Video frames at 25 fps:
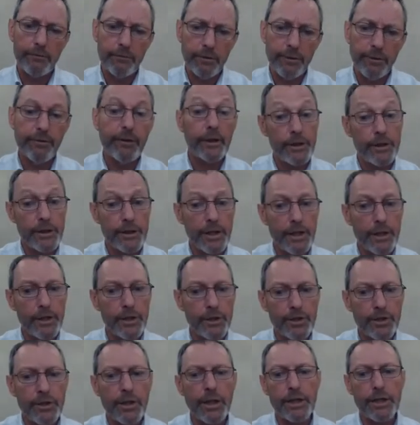revegetation
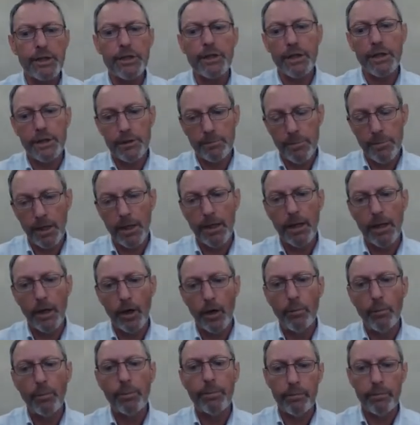strategies might
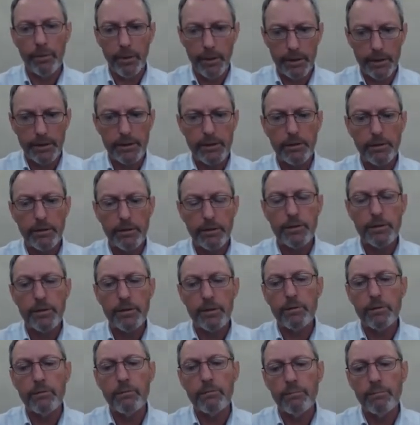help uh, to
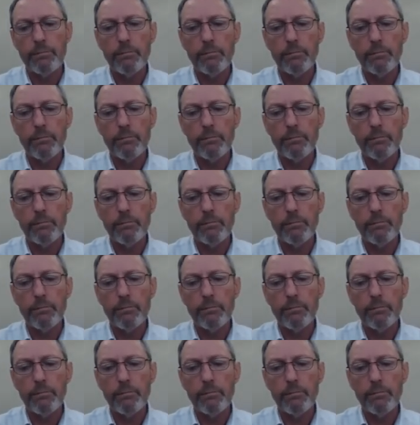to